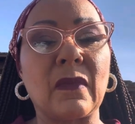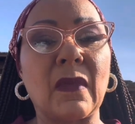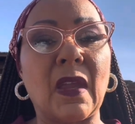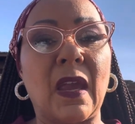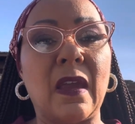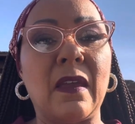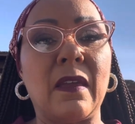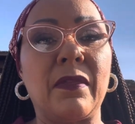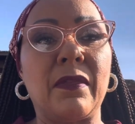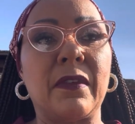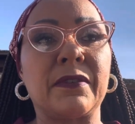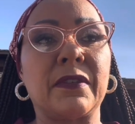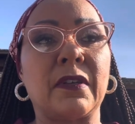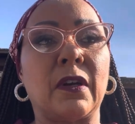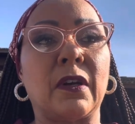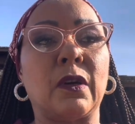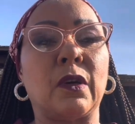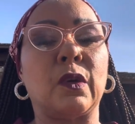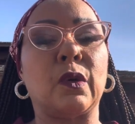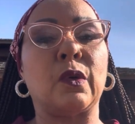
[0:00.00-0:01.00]
And
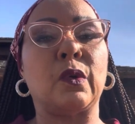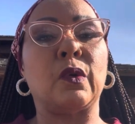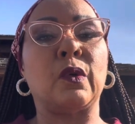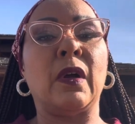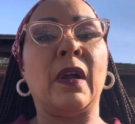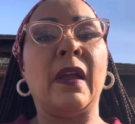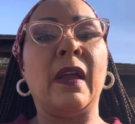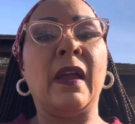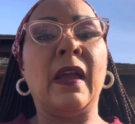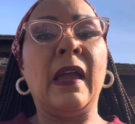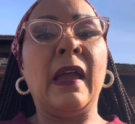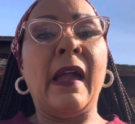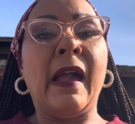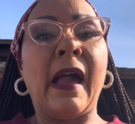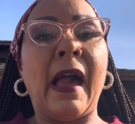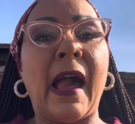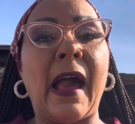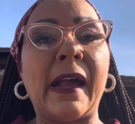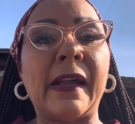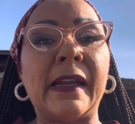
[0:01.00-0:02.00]
so
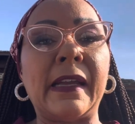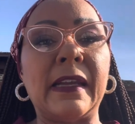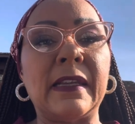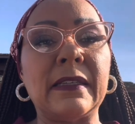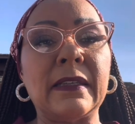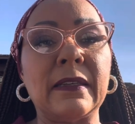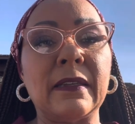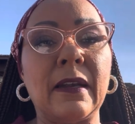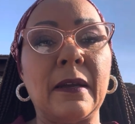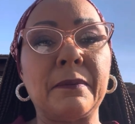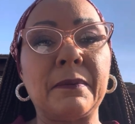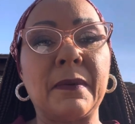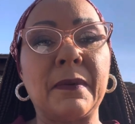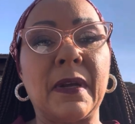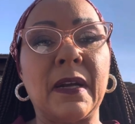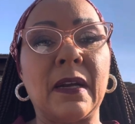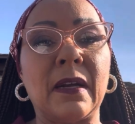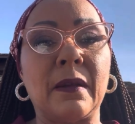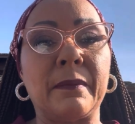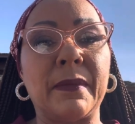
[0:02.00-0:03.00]
I ended up
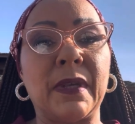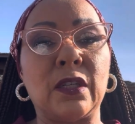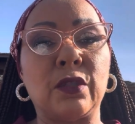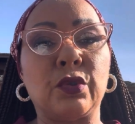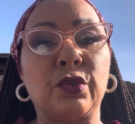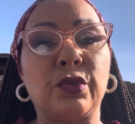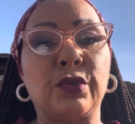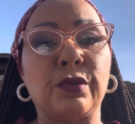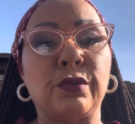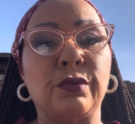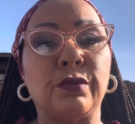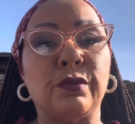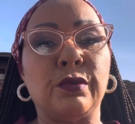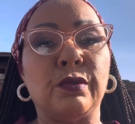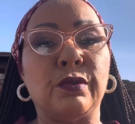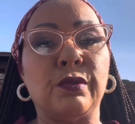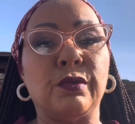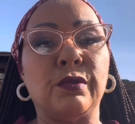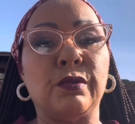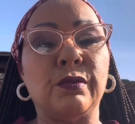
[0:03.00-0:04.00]
coming
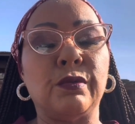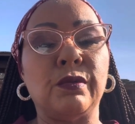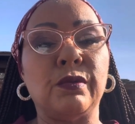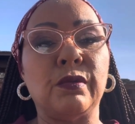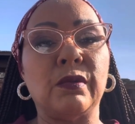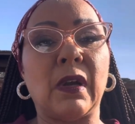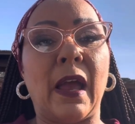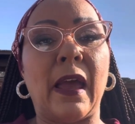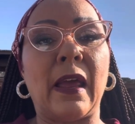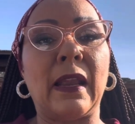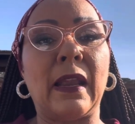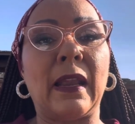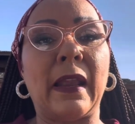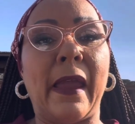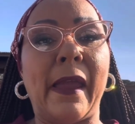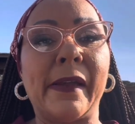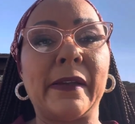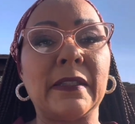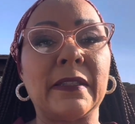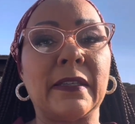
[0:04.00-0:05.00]
to
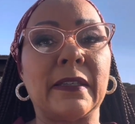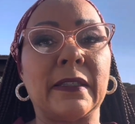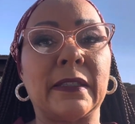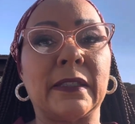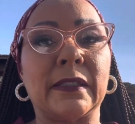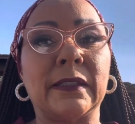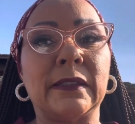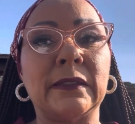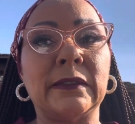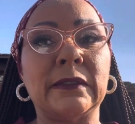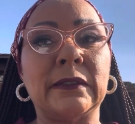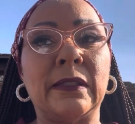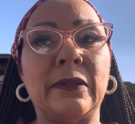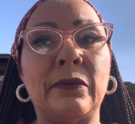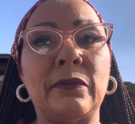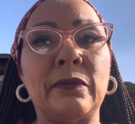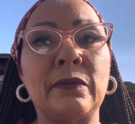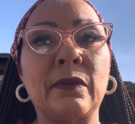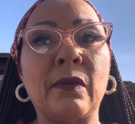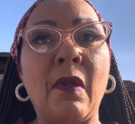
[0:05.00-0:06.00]
Atlanta.
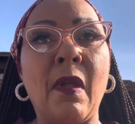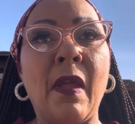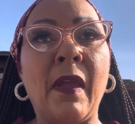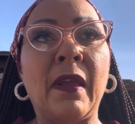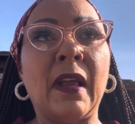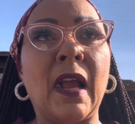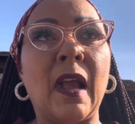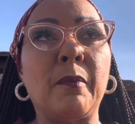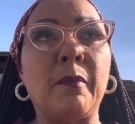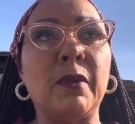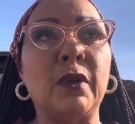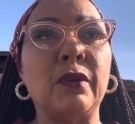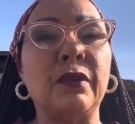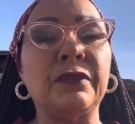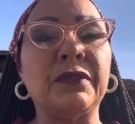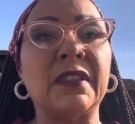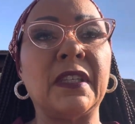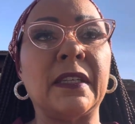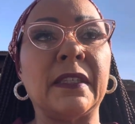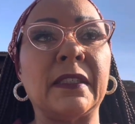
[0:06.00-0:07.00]
I
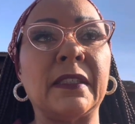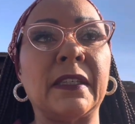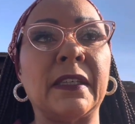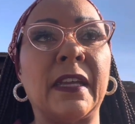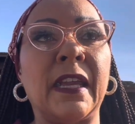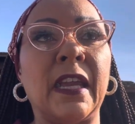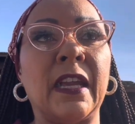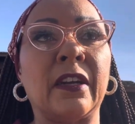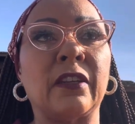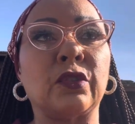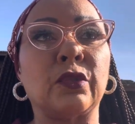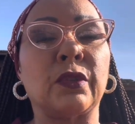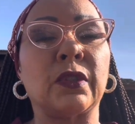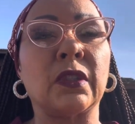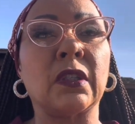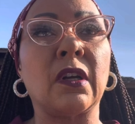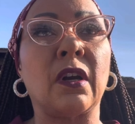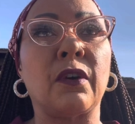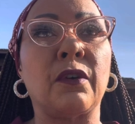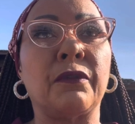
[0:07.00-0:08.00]
moved here
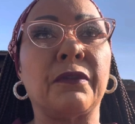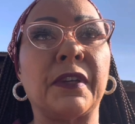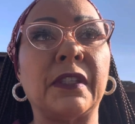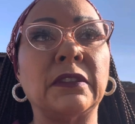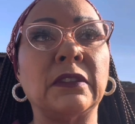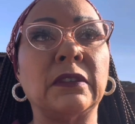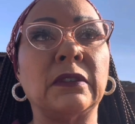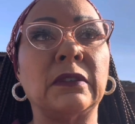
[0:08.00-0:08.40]
during COVID